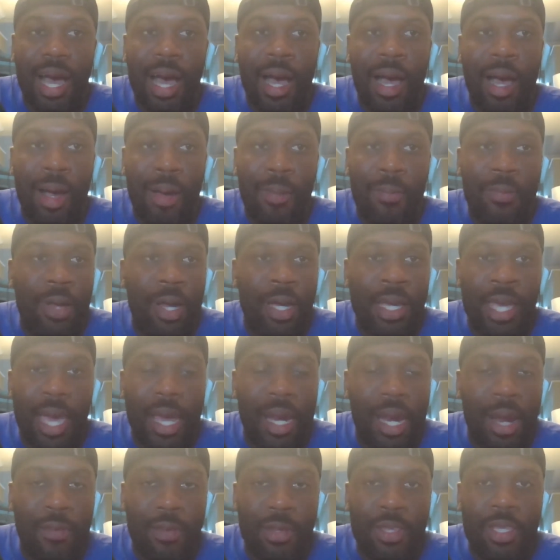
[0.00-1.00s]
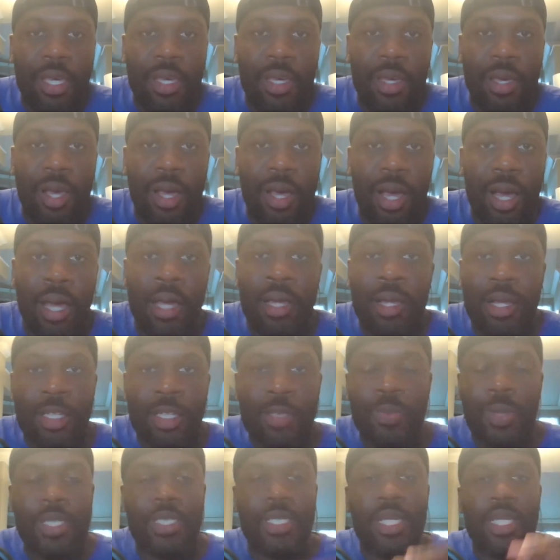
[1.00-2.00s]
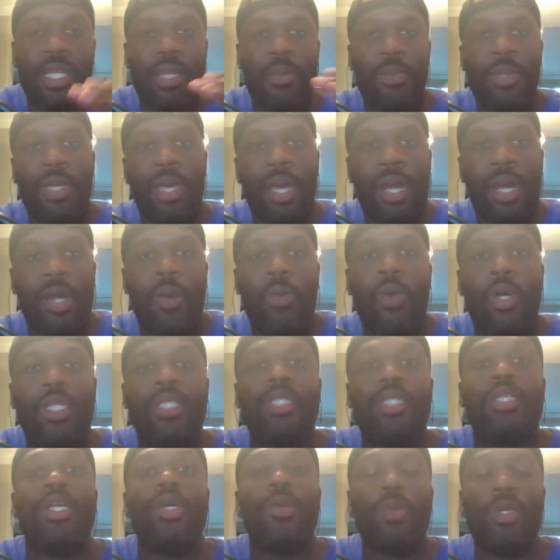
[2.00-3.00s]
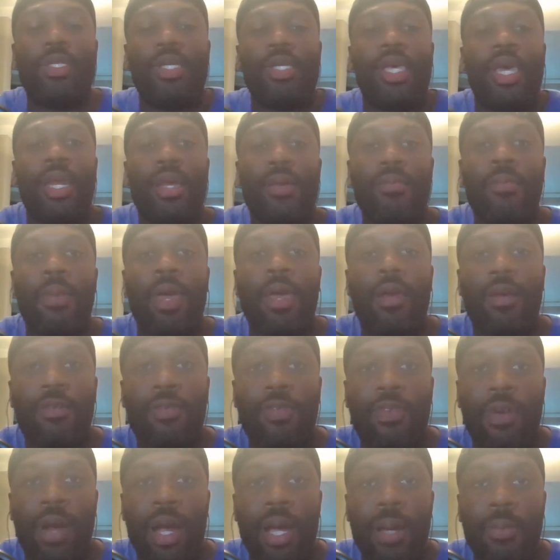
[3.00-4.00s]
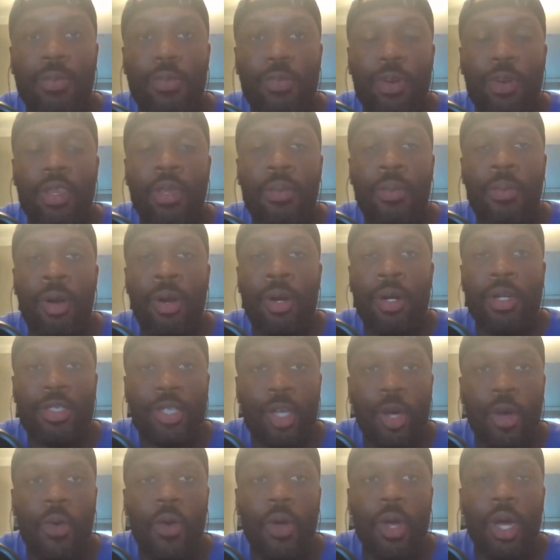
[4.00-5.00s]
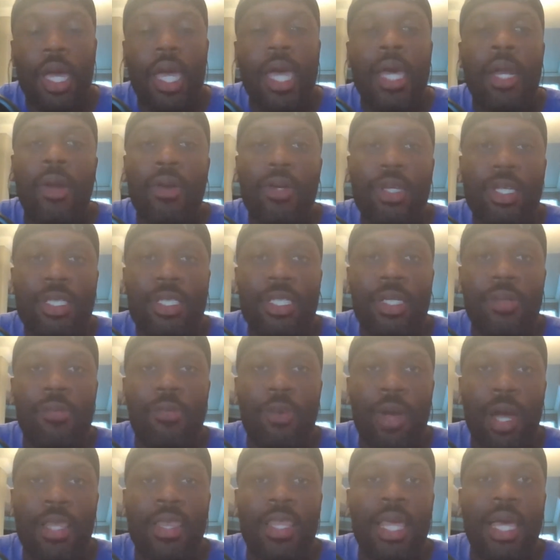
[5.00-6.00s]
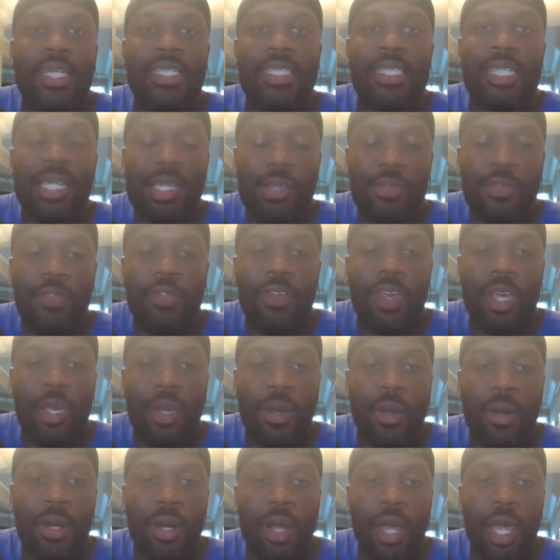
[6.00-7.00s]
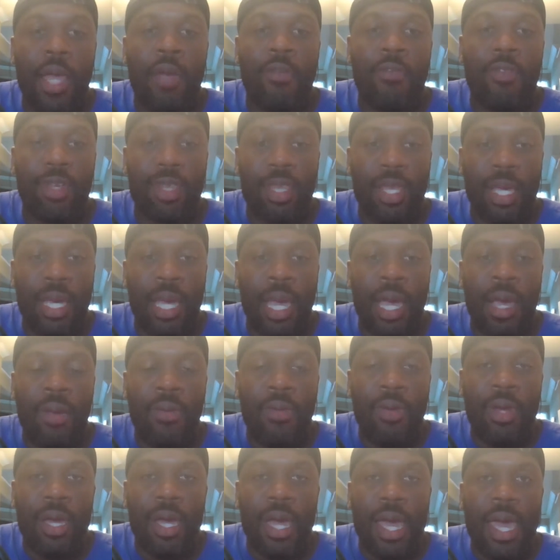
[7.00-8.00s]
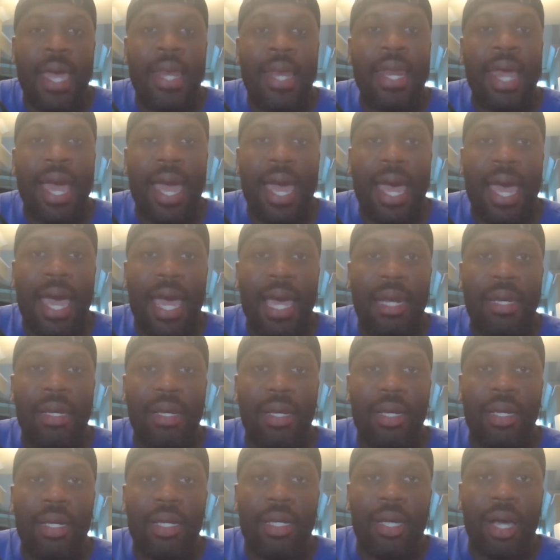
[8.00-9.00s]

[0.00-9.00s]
Again, everything, especially in the beginning where she was getting framed for the murder, so it only seemed right that she figured everything out and had